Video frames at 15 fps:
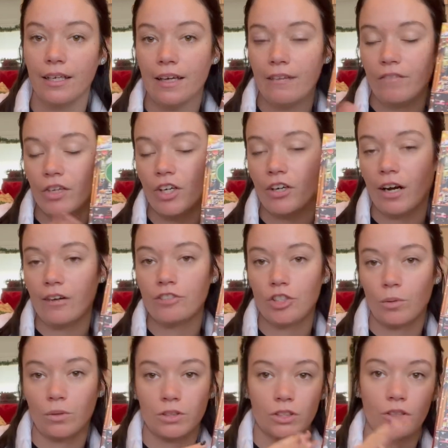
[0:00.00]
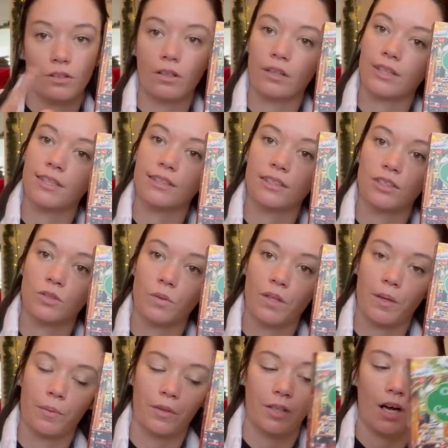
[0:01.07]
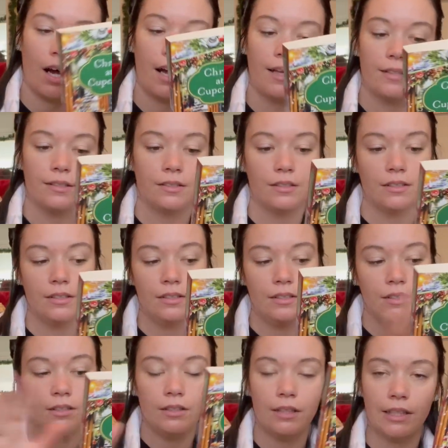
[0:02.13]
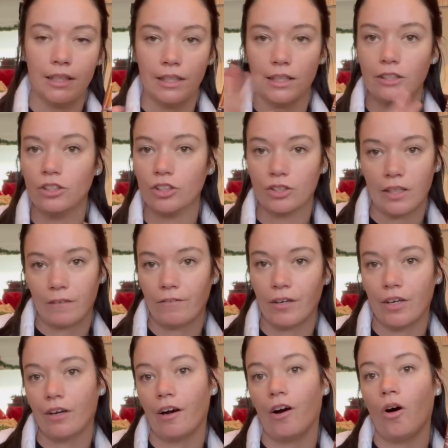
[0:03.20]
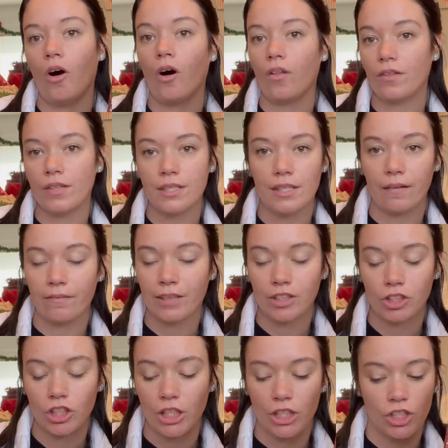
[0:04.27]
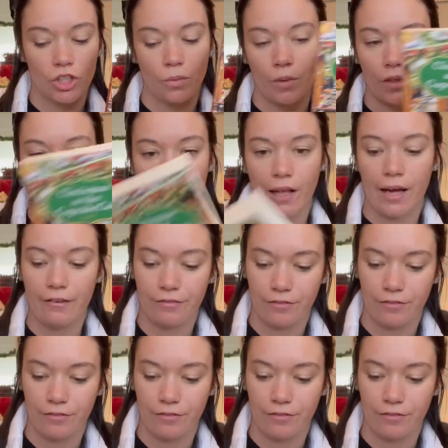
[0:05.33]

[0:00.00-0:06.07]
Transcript: figure out if she wants to do long distance with him or not, and just figure out all the stuff that's changing with her life.